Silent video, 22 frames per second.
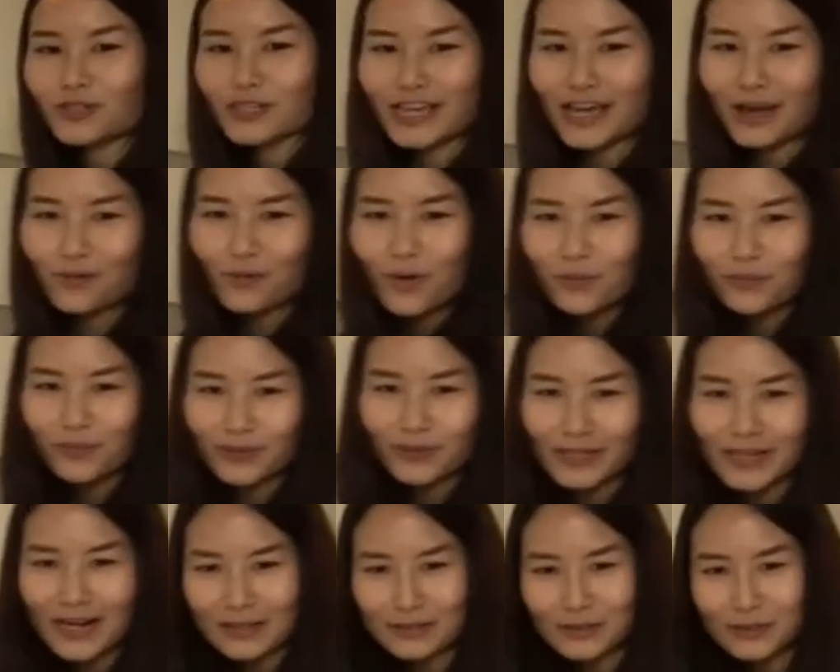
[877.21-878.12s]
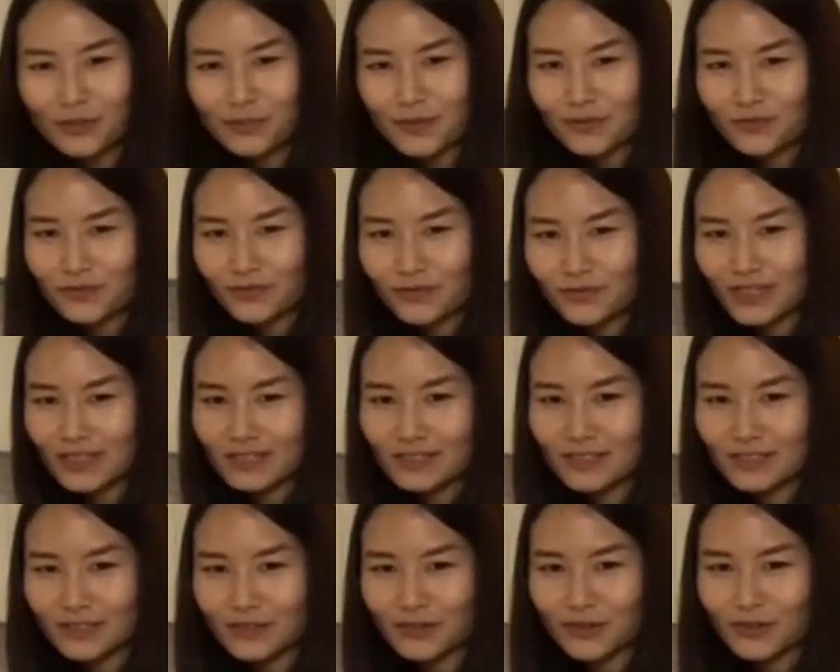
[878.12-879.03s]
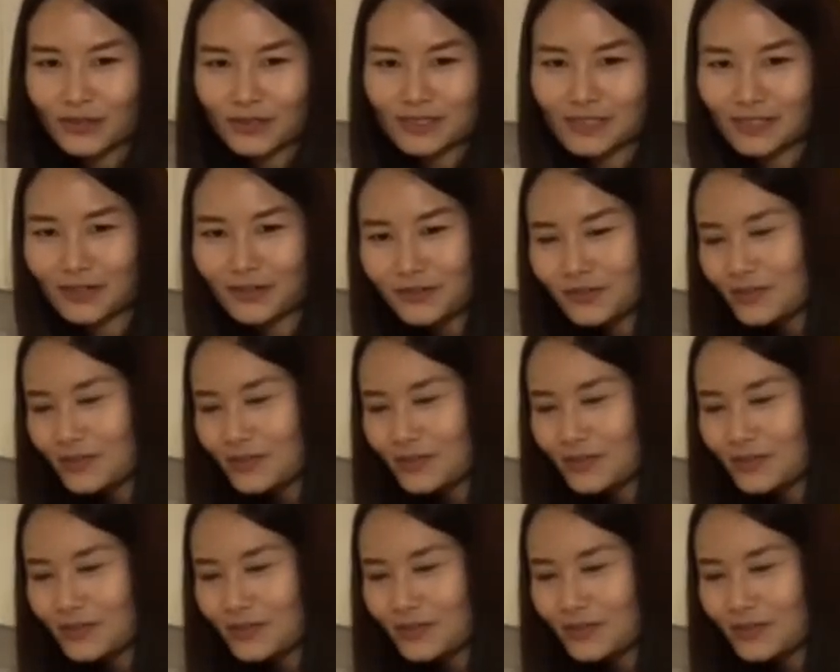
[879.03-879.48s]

I won't put it on top of the, the cooking stove.